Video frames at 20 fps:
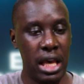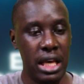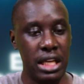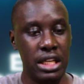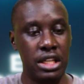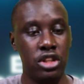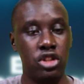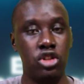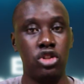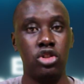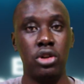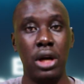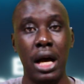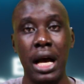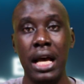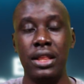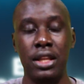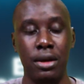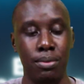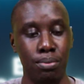and
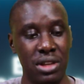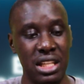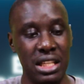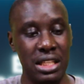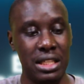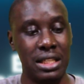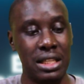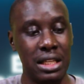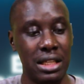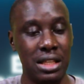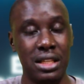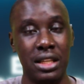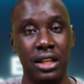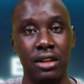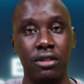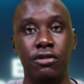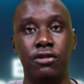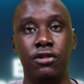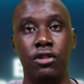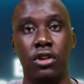try the means
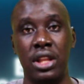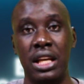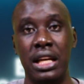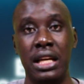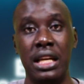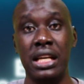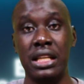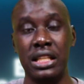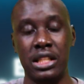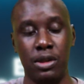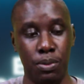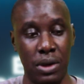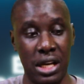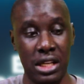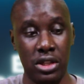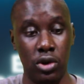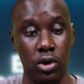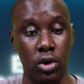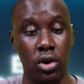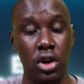testing for the next
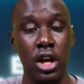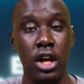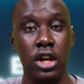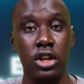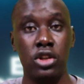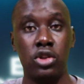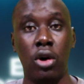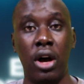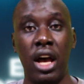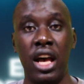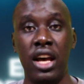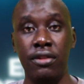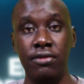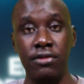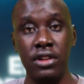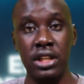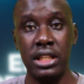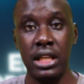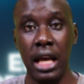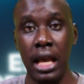person. So
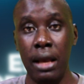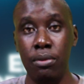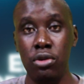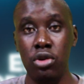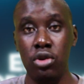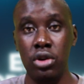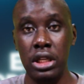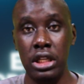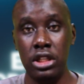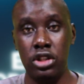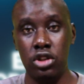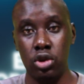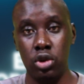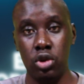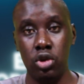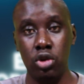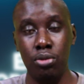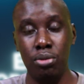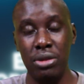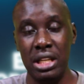every time you need to
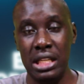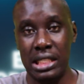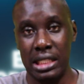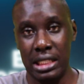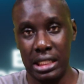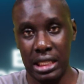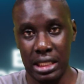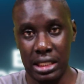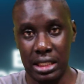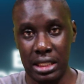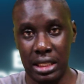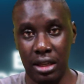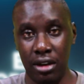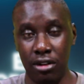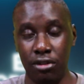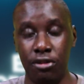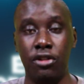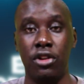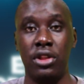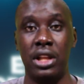do means
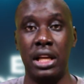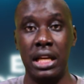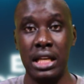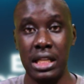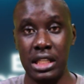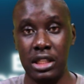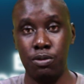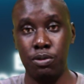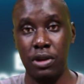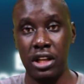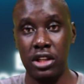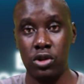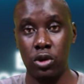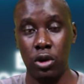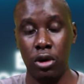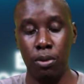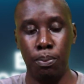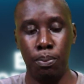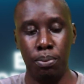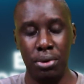testing for the next
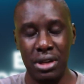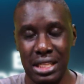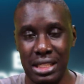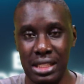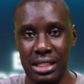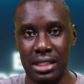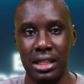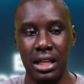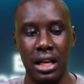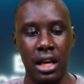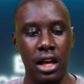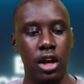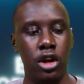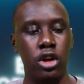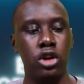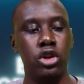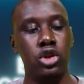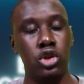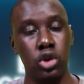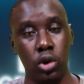person, please
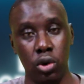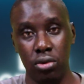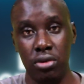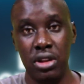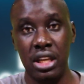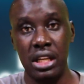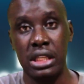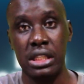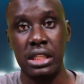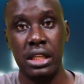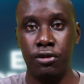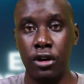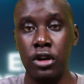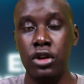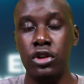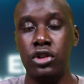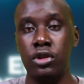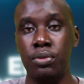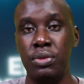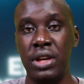do this for
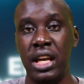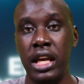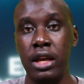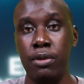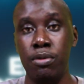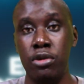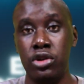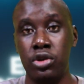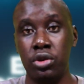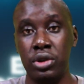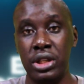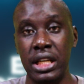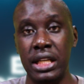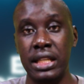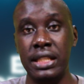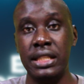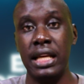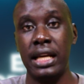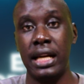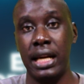you to be able to
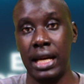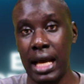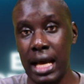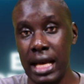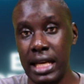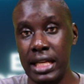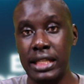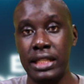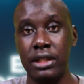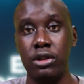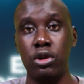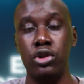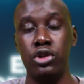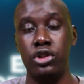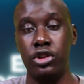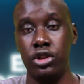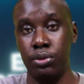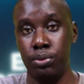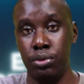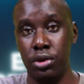get the right
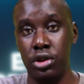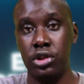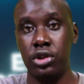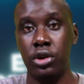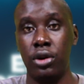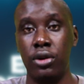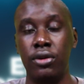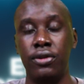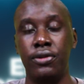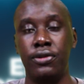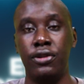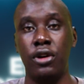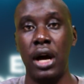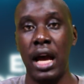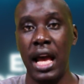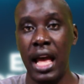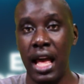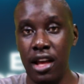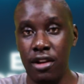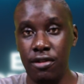contribution
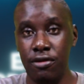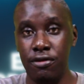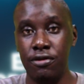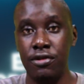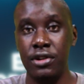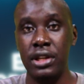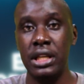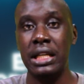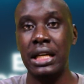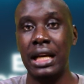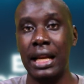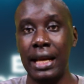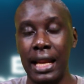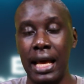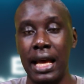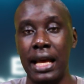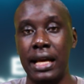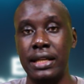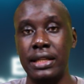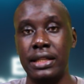for every
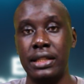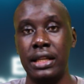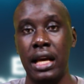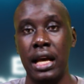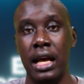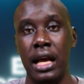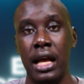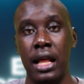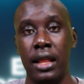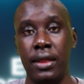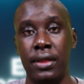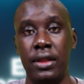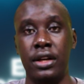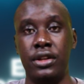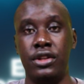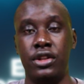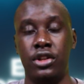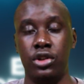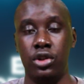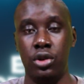client
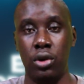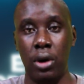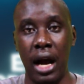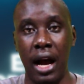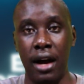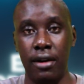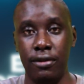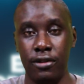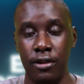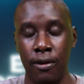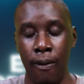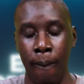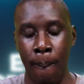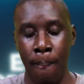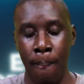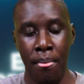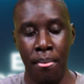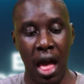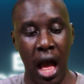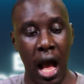that you have.
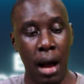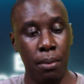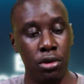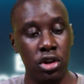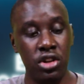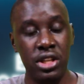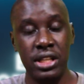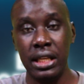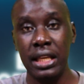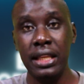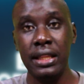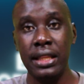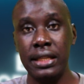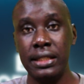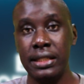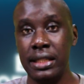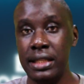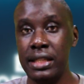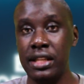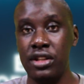I'm not saying
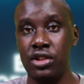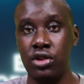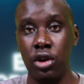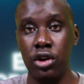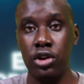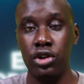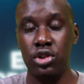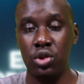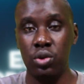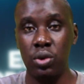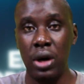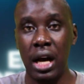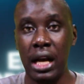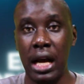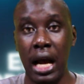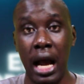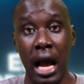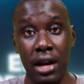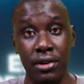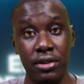that this is going to work
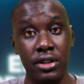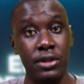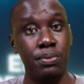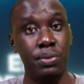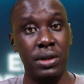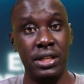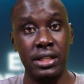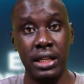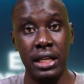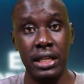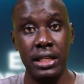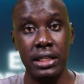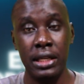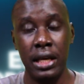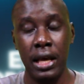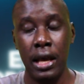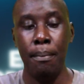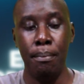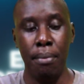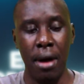
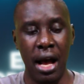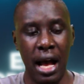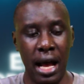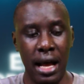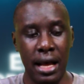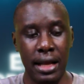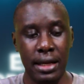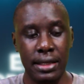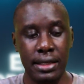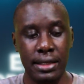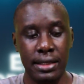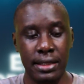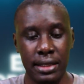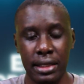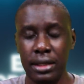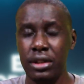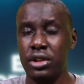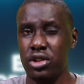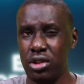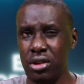100%, but
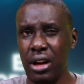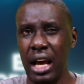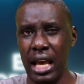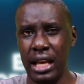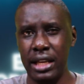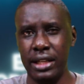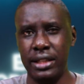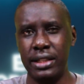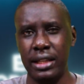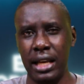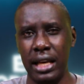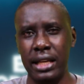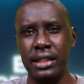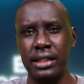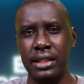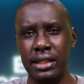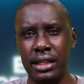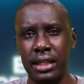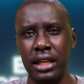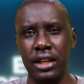try it and
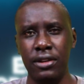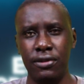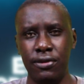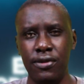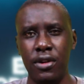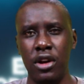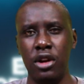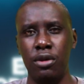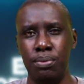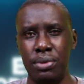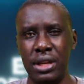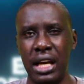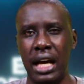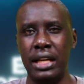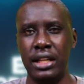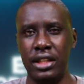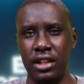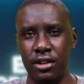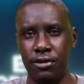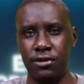see if there'll be
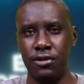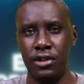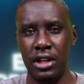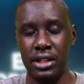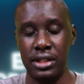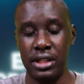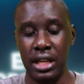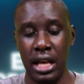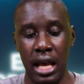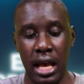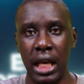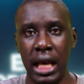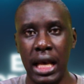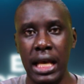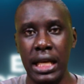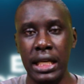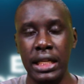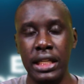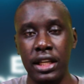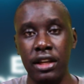a difference.
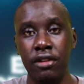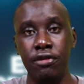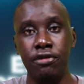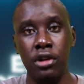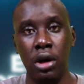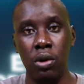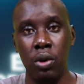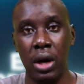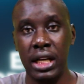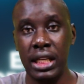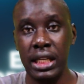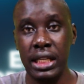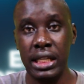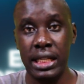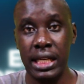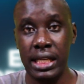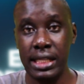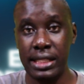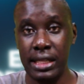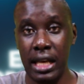And if you're working
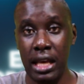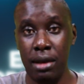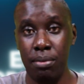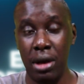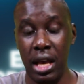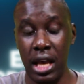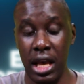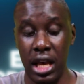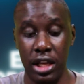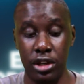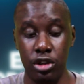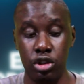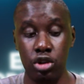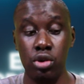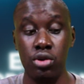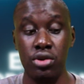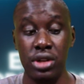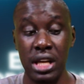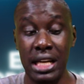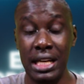in a cyber and
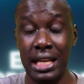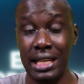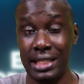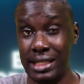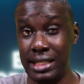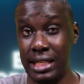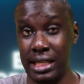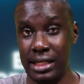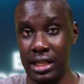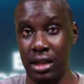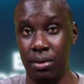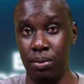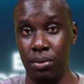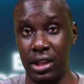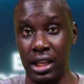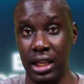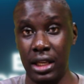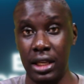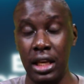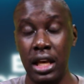you realize the same
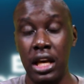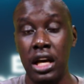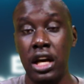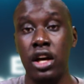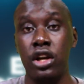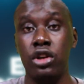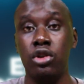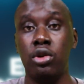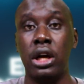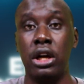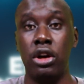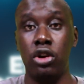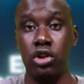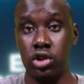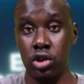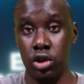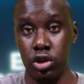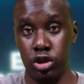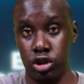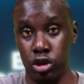thing, you can
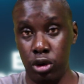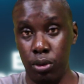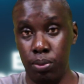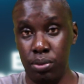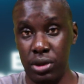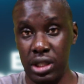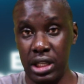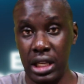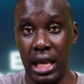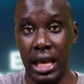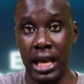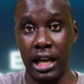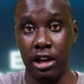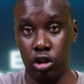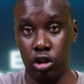also drop me a